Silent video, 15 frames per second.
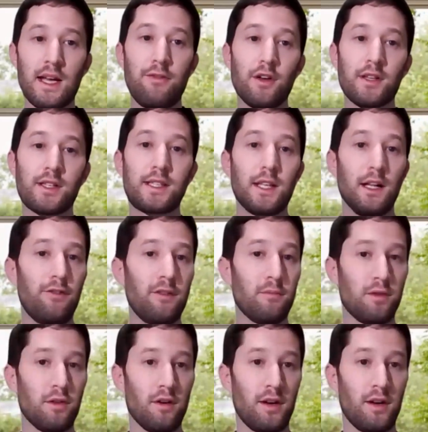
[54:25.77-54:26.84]
If you're
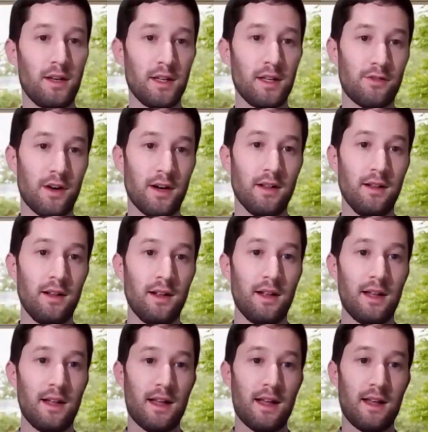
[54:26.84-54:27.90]
self-employed in
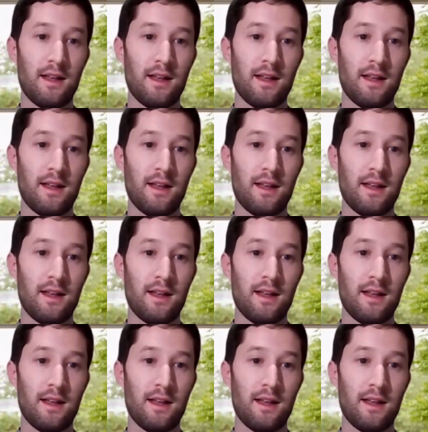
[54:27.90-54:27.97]
Israel,